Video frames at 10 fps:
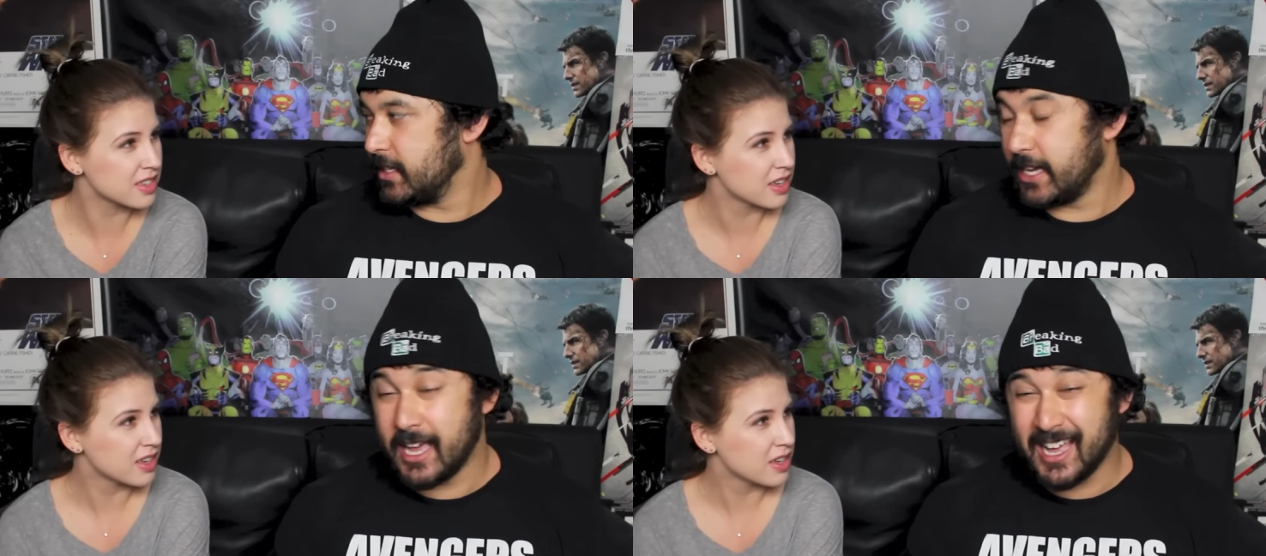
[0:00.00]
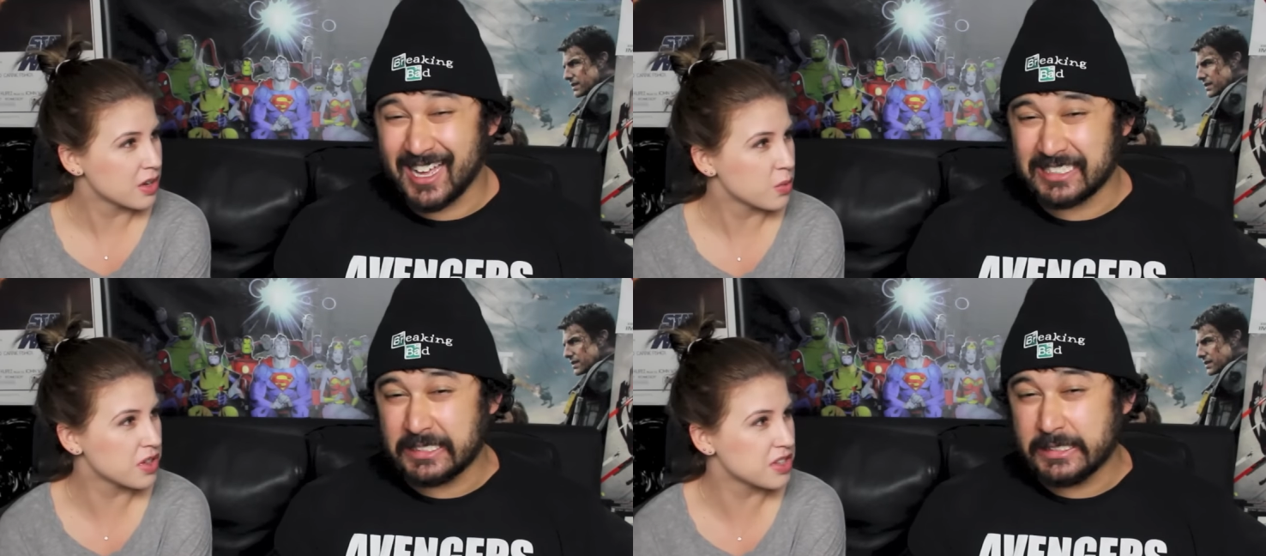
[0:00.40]

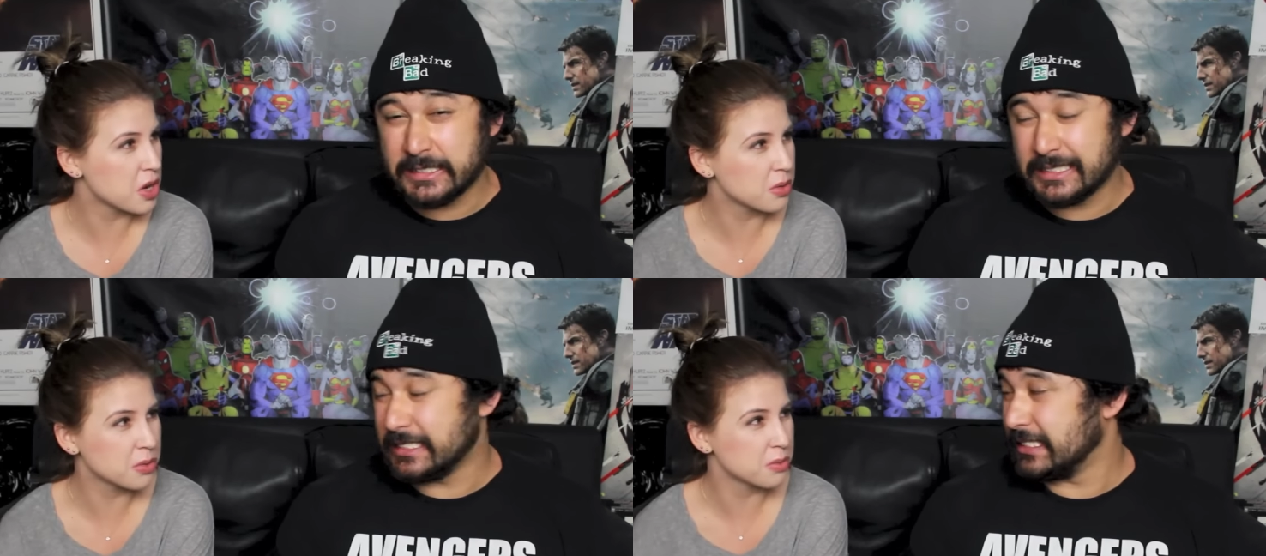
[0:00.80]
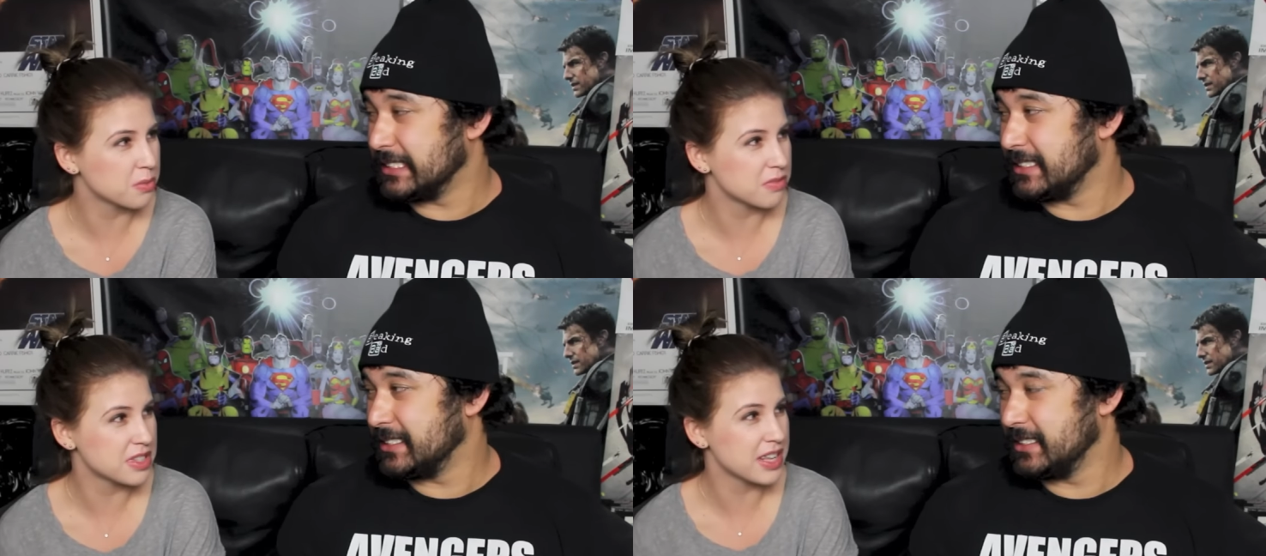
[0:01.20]
Speaker 1: yeah, with ooh.
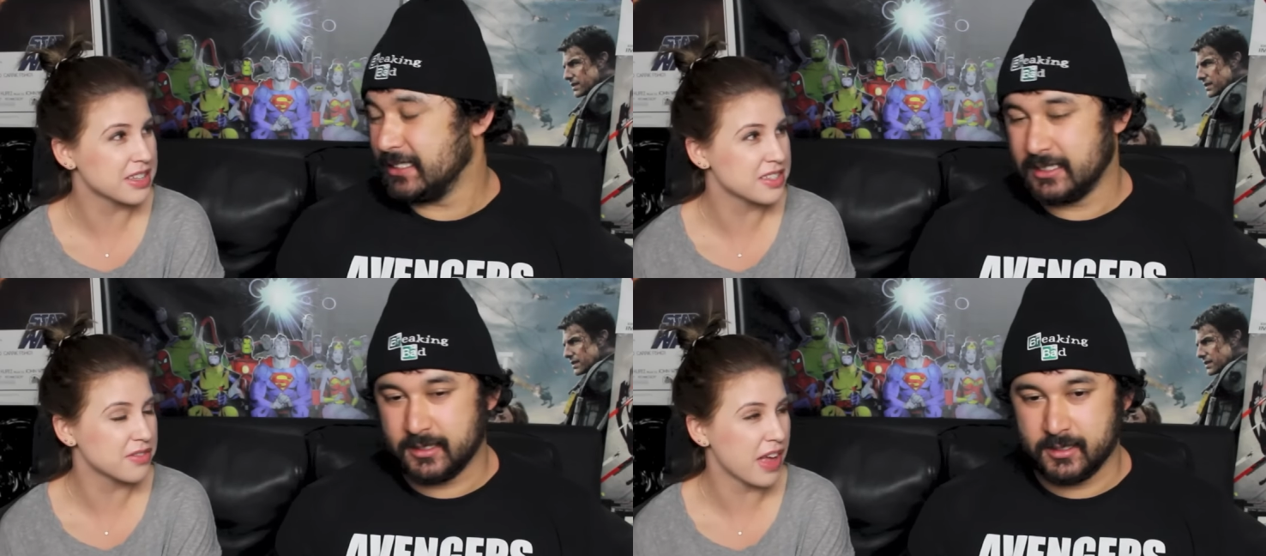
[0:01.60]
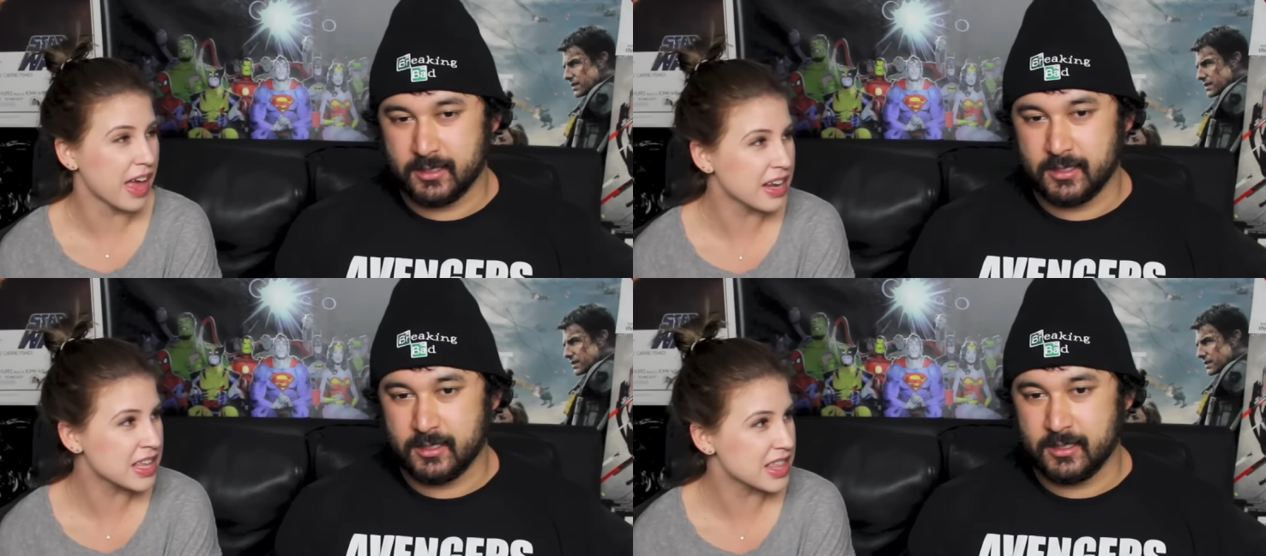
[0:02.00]
No sense of
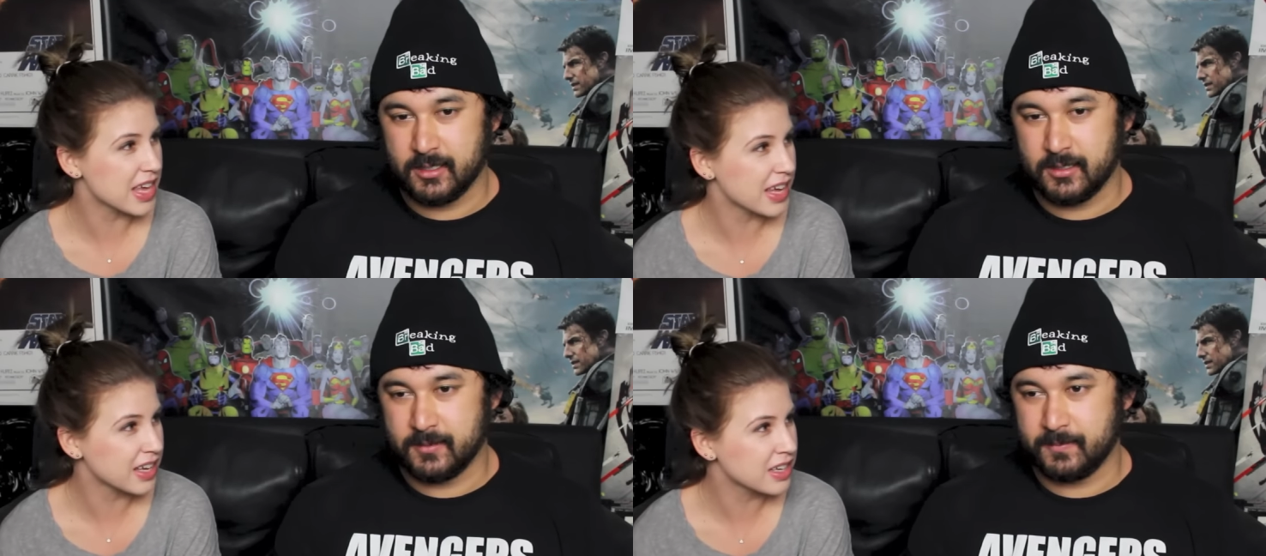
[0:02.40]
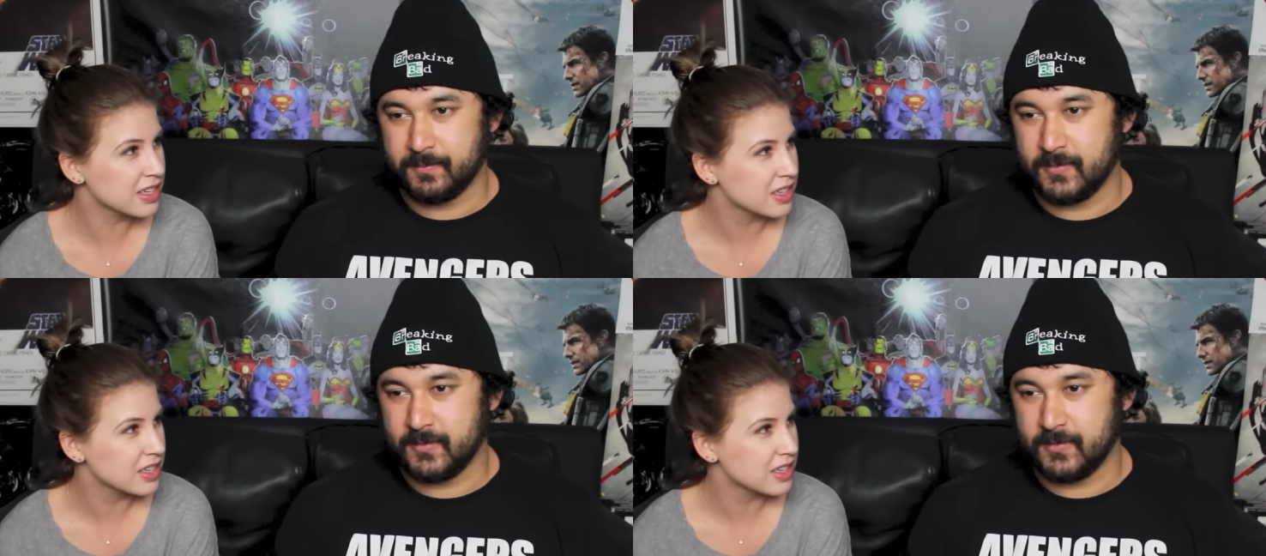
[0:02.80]
anything,